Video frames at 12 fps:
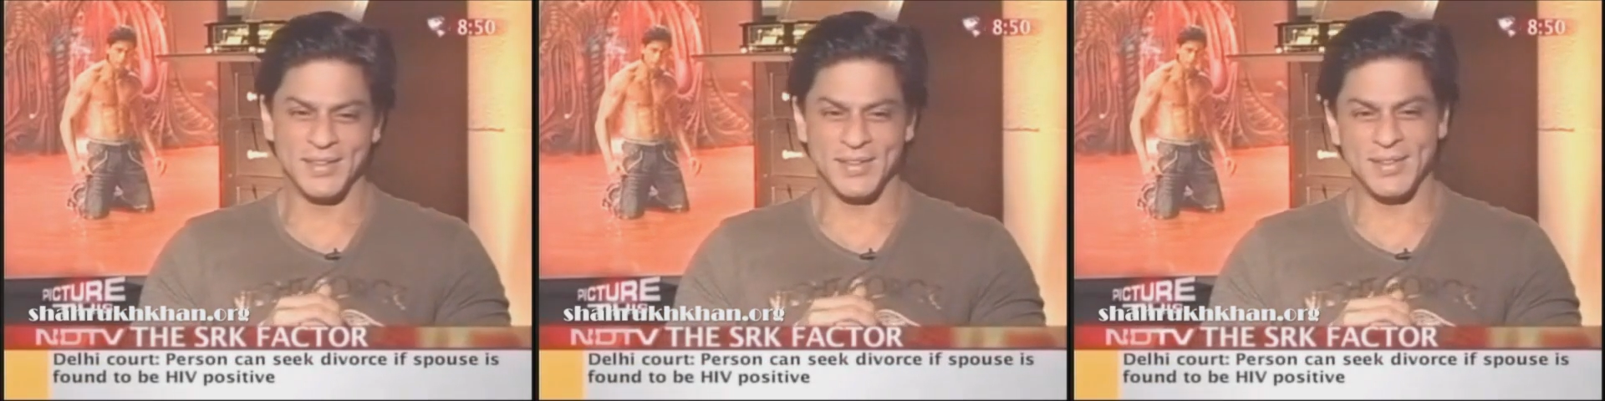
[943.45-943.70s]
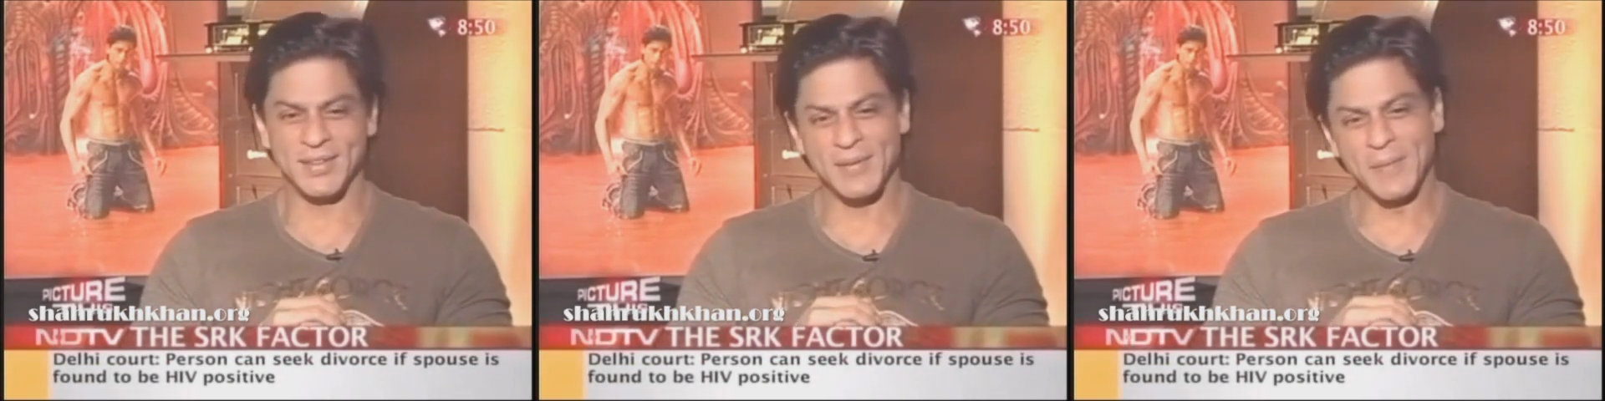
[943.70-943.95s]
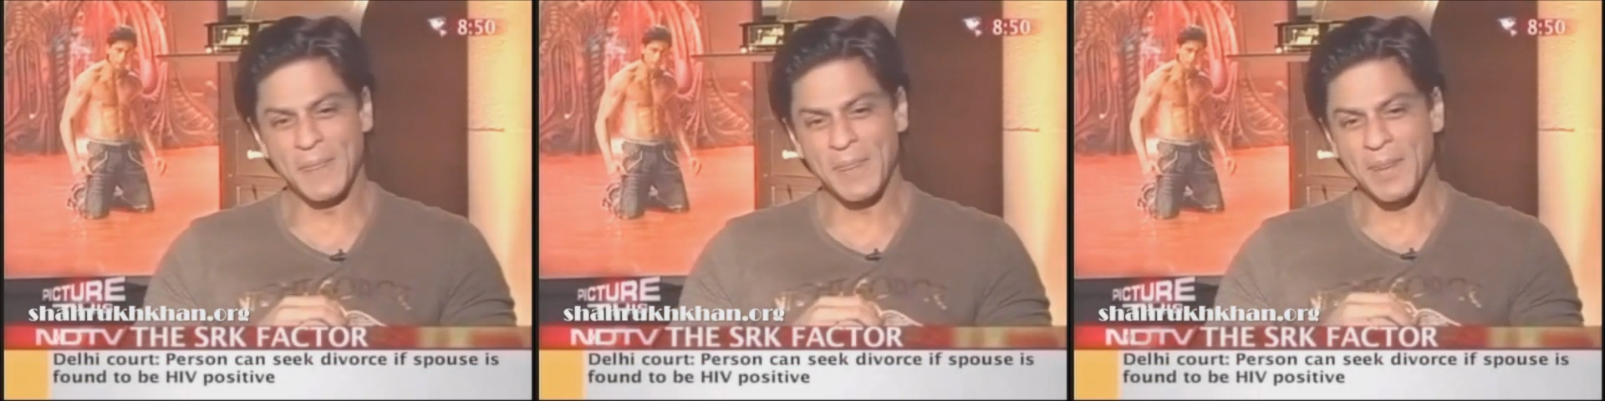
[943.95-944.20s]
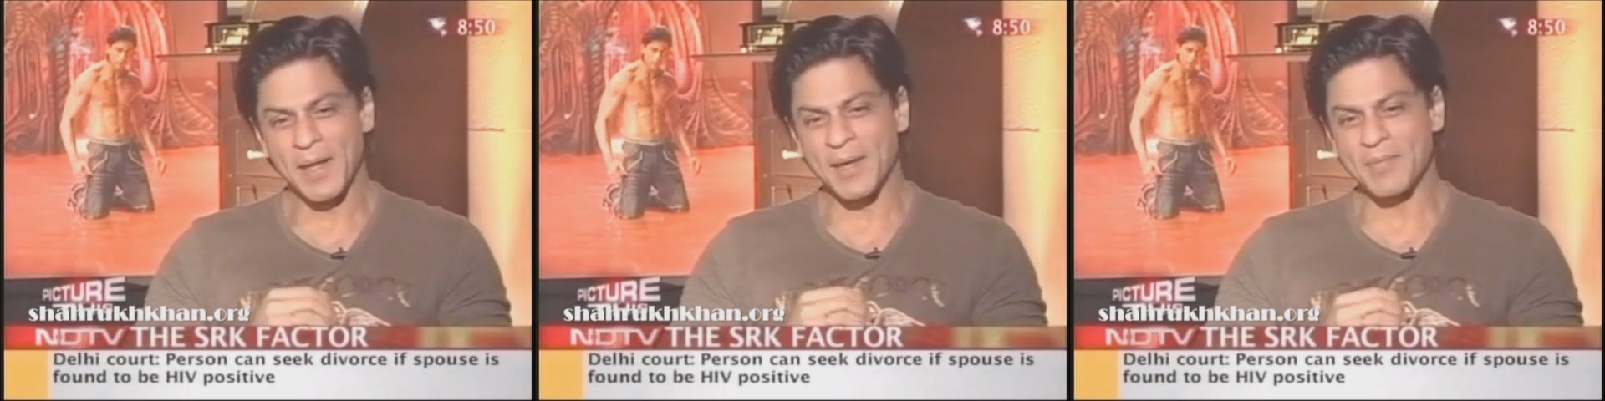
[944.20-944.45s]
And
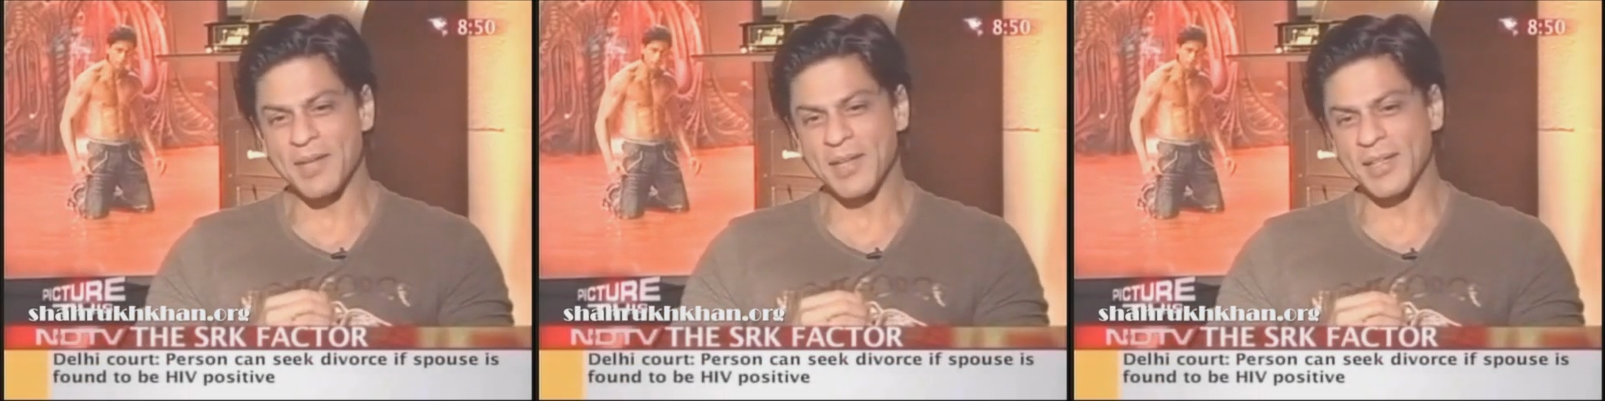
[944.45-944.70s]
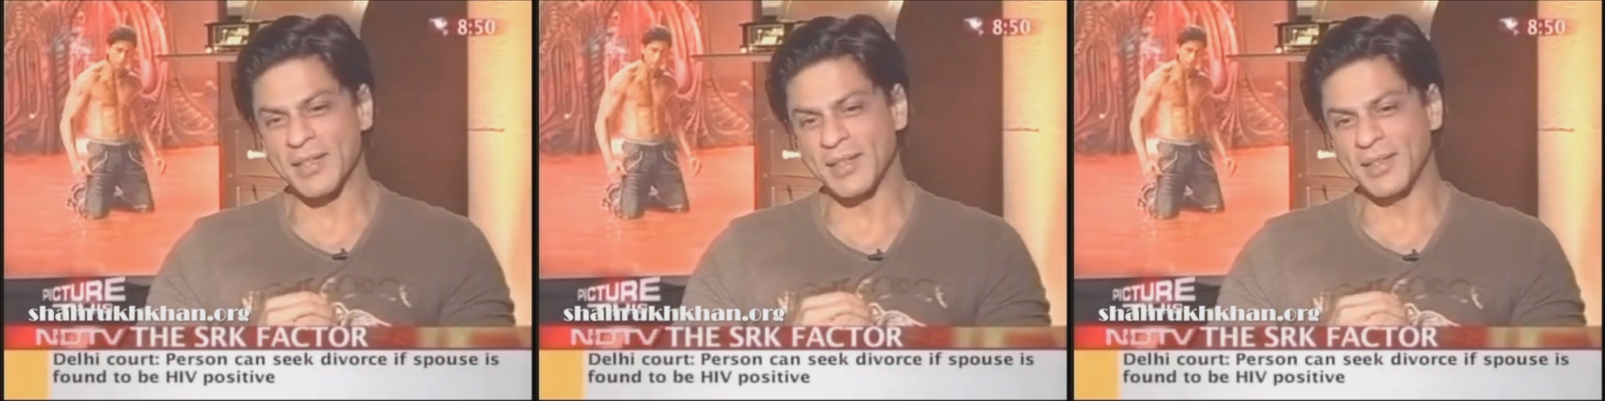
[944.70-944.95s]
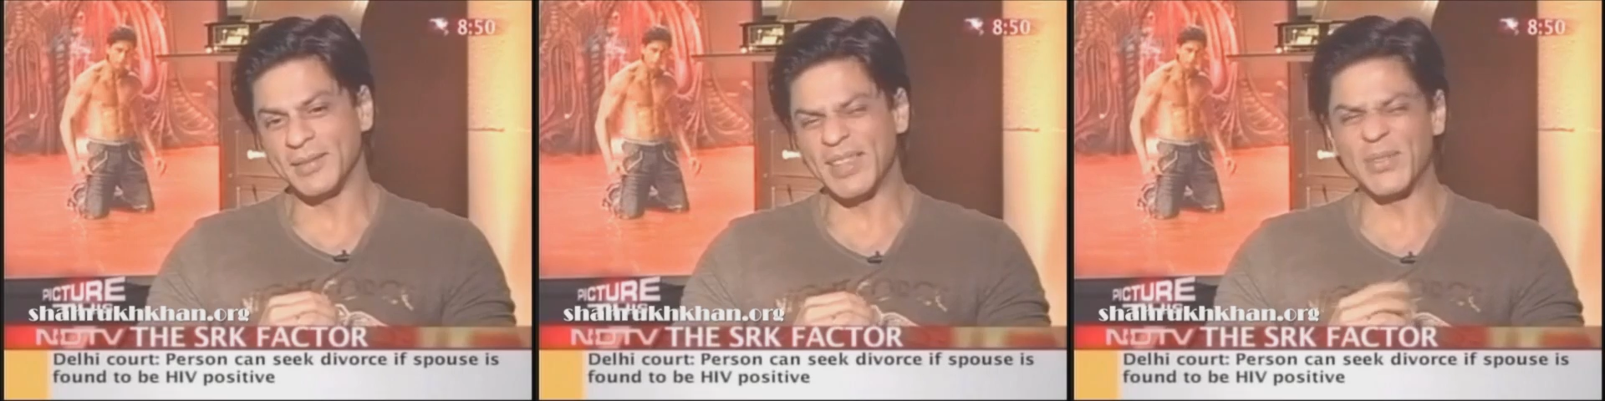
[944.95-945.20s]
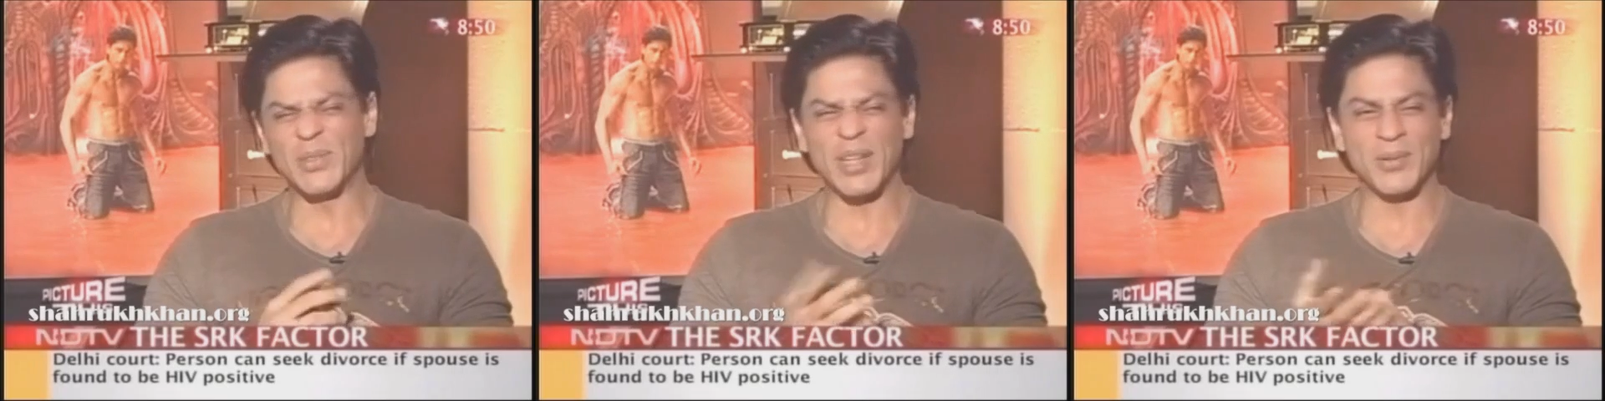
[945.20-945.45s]
I'm like,
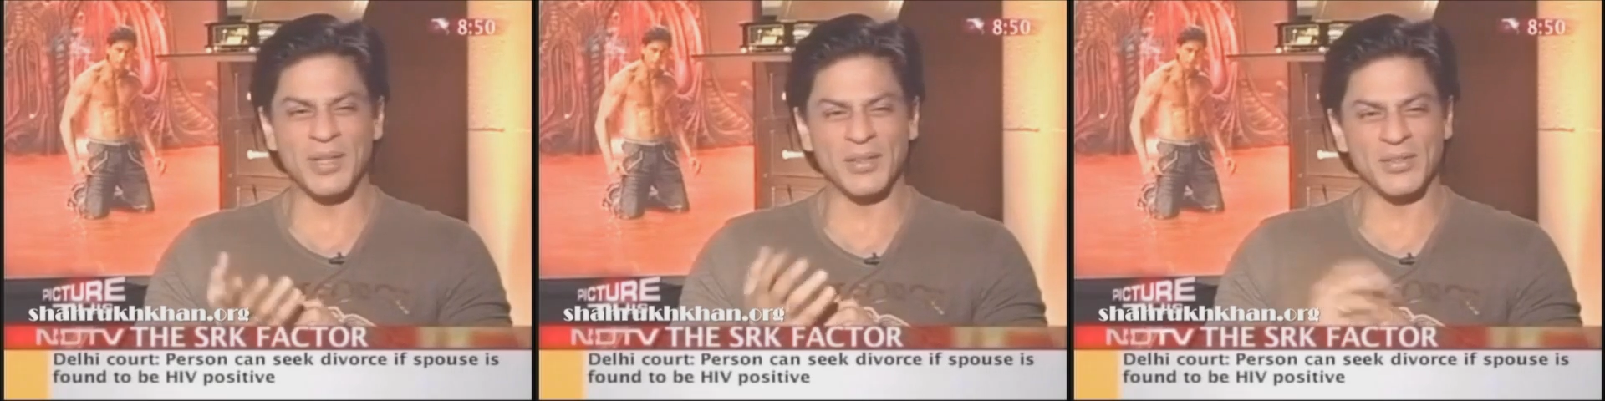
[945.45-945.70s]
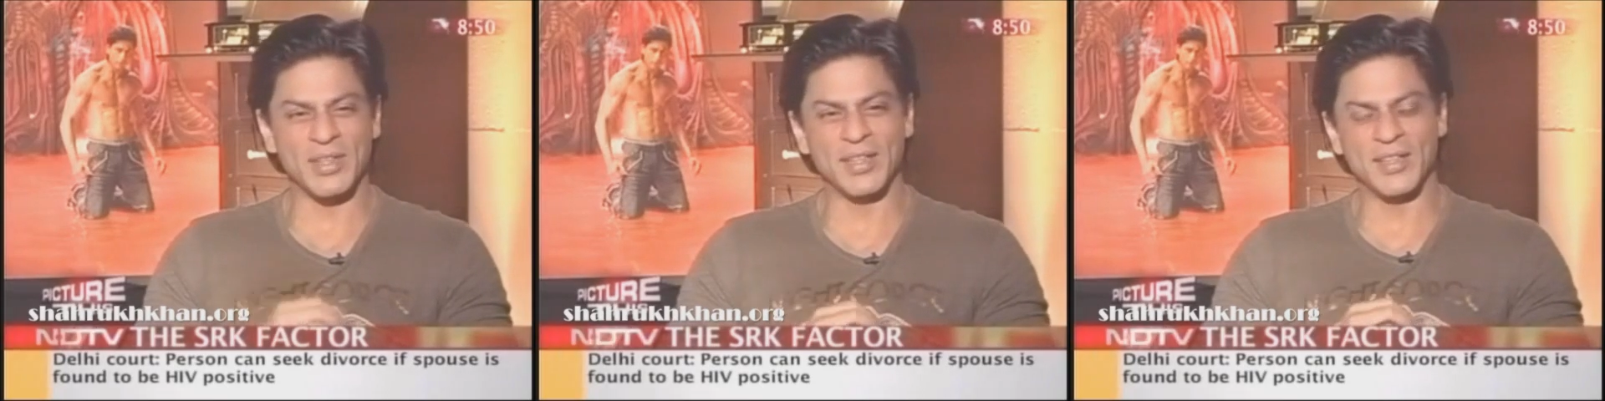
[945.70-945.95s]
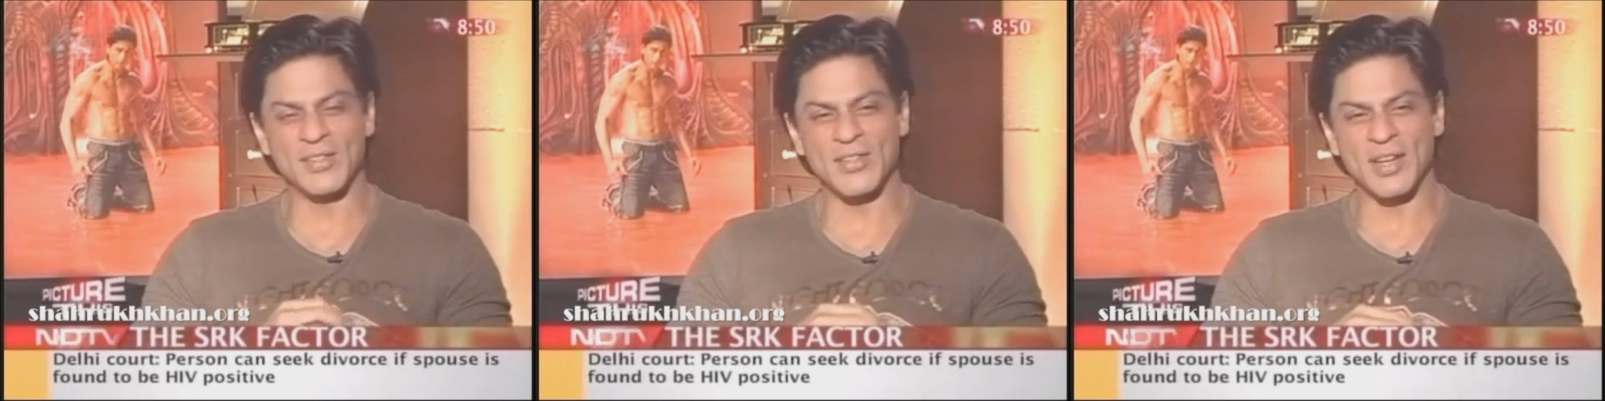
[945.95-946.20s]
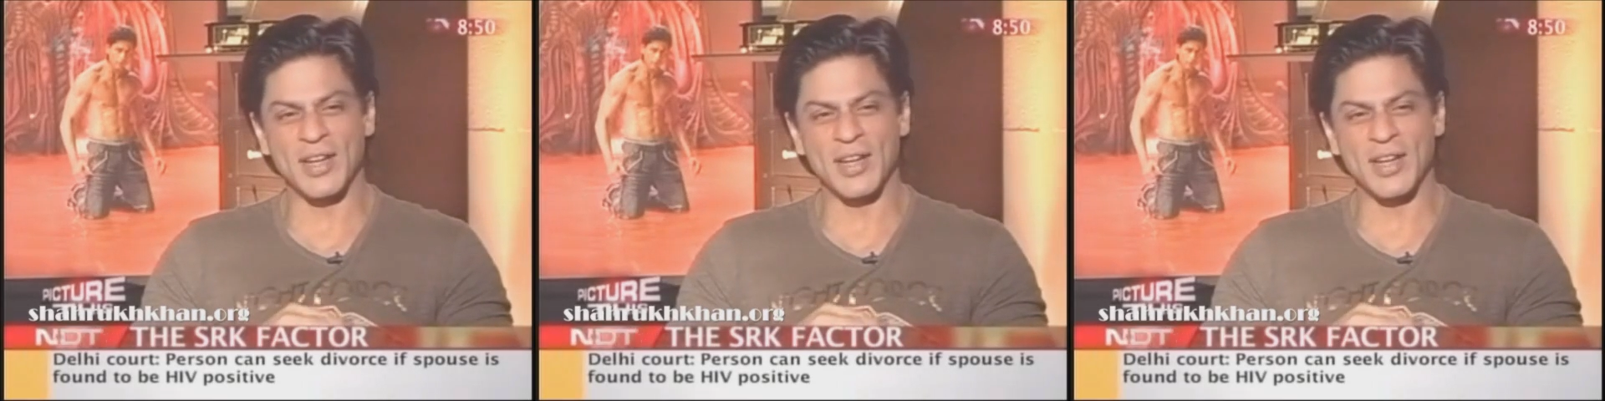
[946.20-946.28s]
I don't like to say it,